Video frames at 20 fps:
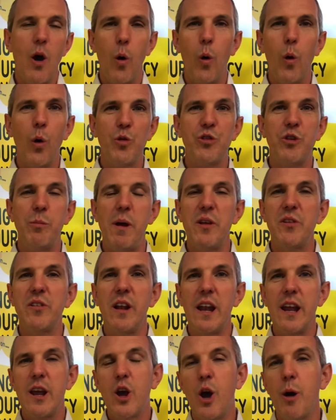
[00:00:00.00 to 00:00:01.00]

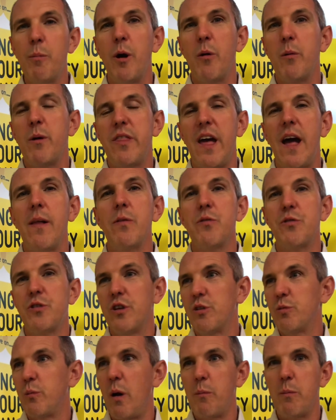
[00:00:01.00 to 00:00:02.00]
automatically come up with
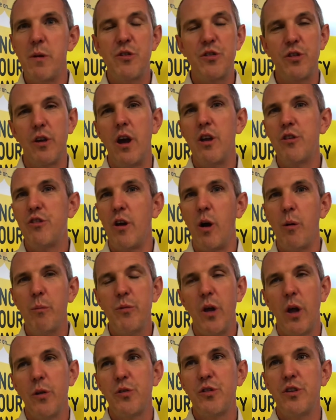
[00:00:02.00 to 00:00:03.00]
answers when we search on
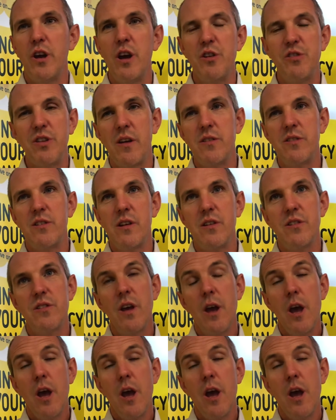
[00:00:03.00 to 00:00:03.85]
search engines.